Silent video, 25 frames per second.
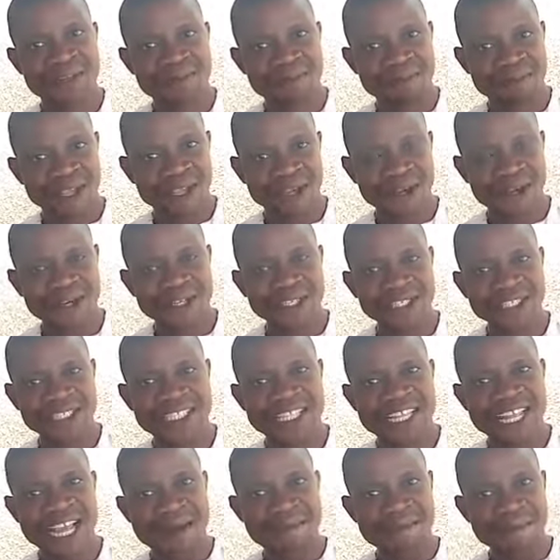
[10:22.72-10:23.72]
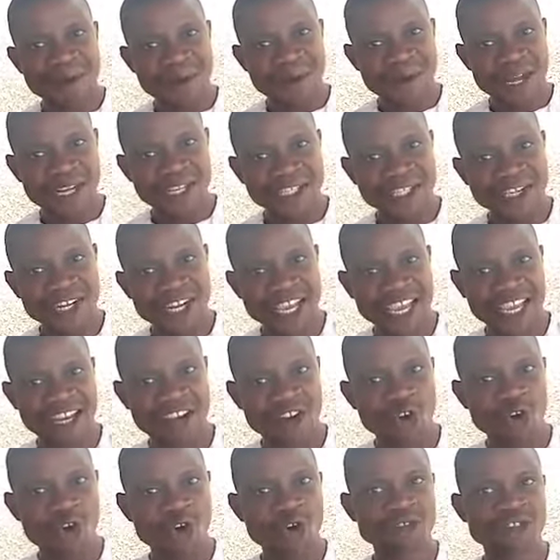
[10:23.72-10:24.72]
because the Amawata can
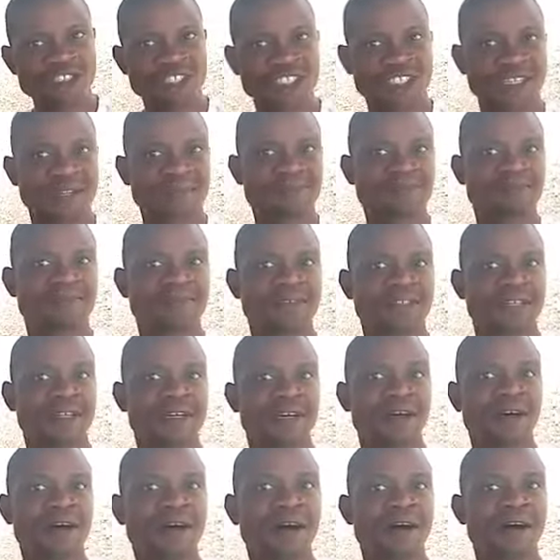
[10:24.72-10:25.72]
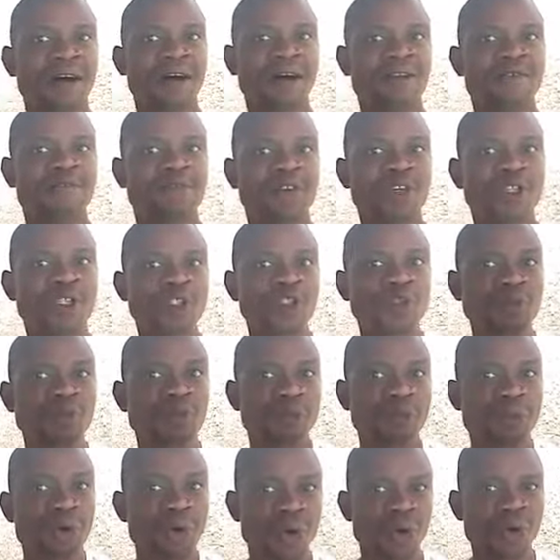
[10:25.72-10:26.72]
own some
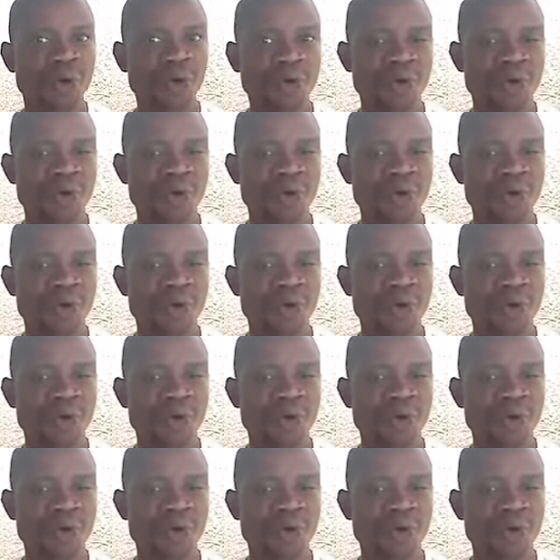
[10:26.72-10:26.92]
Vodumbo,